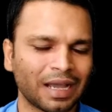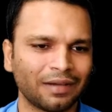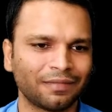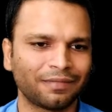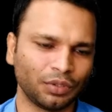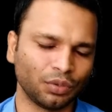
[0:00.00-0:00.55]

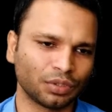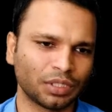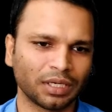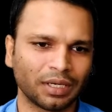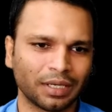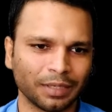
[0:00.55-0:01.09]
I've used
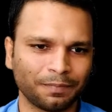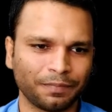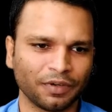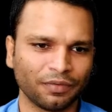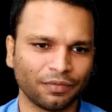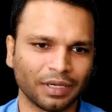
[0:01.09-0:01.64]
the grip
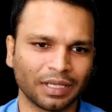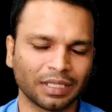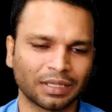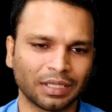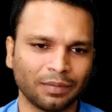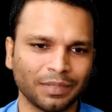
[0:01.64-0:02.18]
where the
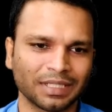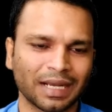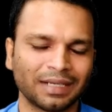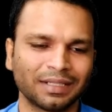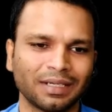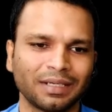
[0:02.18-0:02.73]
thumb is
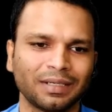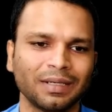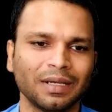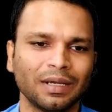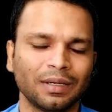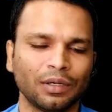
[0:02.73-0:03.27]
at the
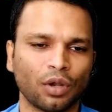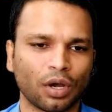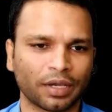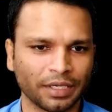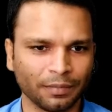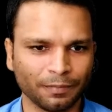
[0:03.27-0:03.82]

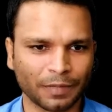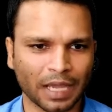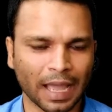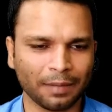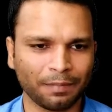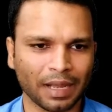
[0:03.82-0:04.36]
locking
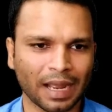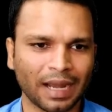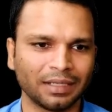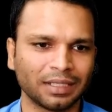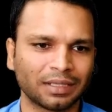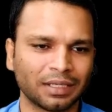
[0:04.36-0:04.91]
cap
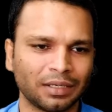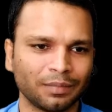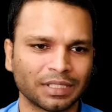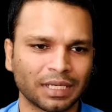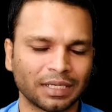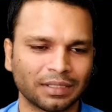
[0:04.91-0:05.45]
and the thumb
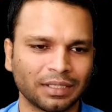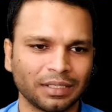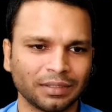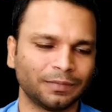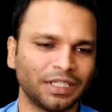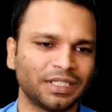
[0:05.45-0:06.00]
is at the
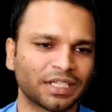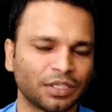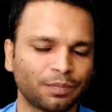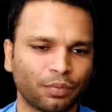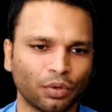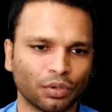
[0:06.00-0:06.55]
injection
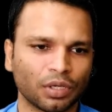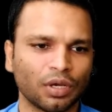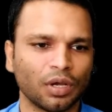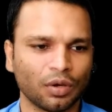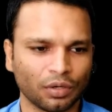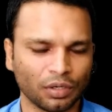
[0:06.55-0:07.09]
port.
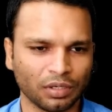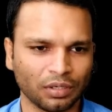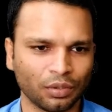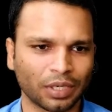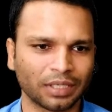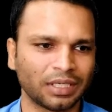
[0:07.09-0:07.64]

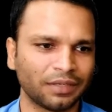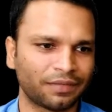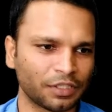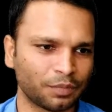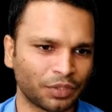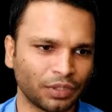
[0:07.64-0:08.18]
Look at the
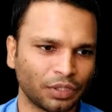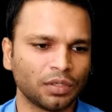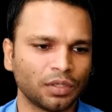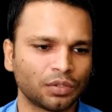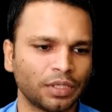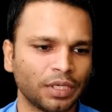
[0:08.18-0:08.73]
difference between the two.
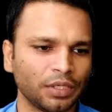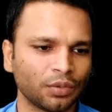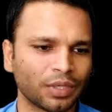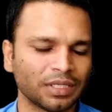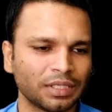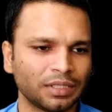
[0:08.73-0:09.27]
So here you
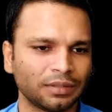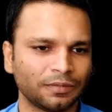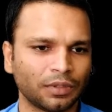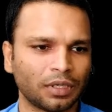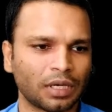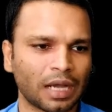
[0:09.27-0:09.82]
can see
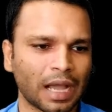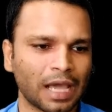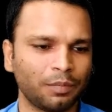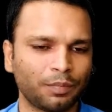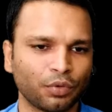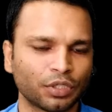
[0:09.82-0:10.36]
I'll
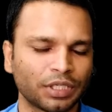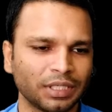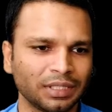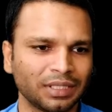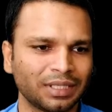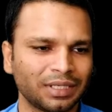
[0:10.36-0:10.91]
be
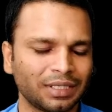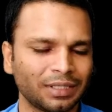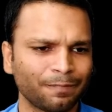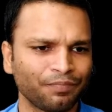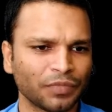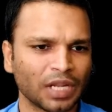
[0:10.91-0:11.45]
pushing the
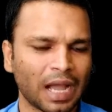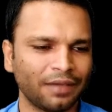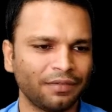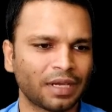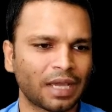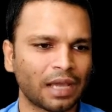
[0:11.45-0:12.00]

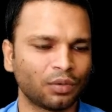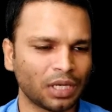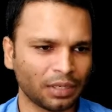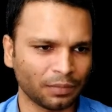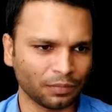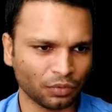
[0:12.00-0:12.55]
IV
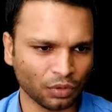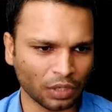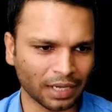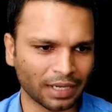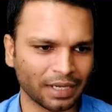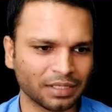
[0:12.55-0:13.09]
cannula
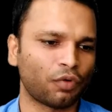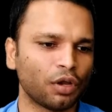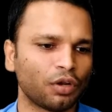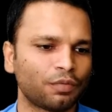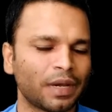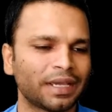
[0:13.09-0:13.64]
against wall
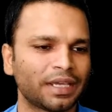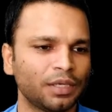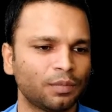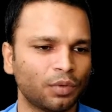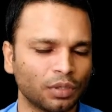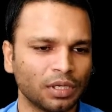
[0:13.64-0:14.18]
of my
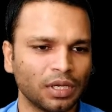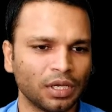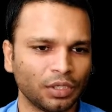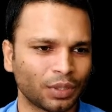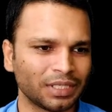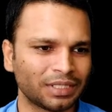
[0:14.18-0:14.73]
keyboard.
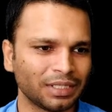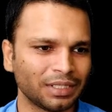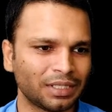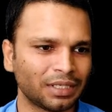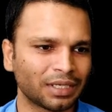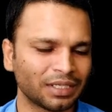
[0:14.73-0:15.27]
You can see the
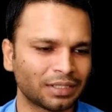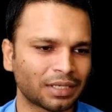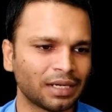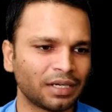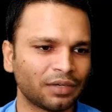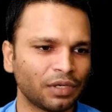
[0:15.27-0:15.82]
stylet
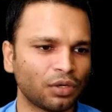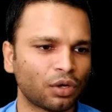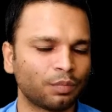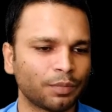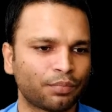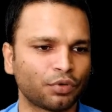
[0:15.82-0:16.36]
will not be
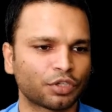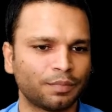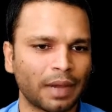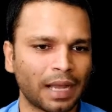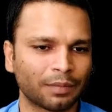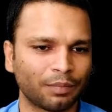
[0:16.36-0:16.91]
pushed
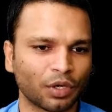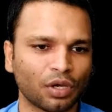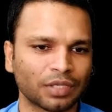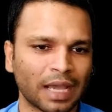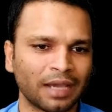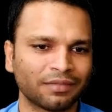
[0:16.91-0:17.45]
back because I
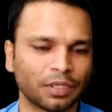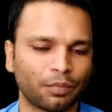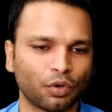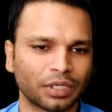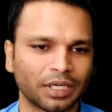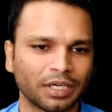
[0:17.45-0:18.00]
have
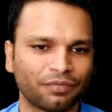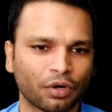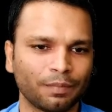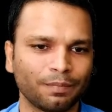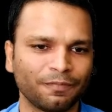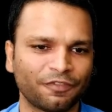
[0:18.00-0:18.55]
supported it
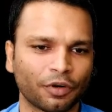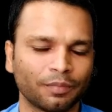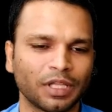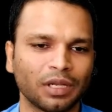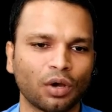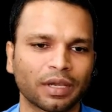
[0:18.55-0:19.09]
from the
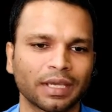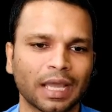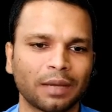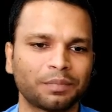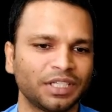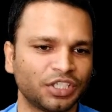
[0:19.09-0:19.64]
locking cap
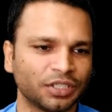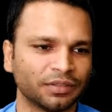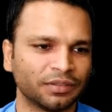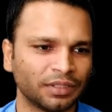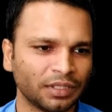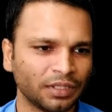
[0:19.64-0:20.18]
region.
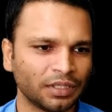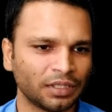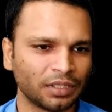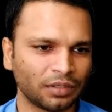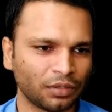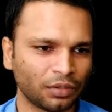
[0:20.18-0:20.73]

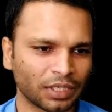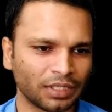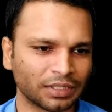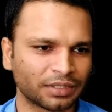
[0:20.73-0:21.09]
Look at this.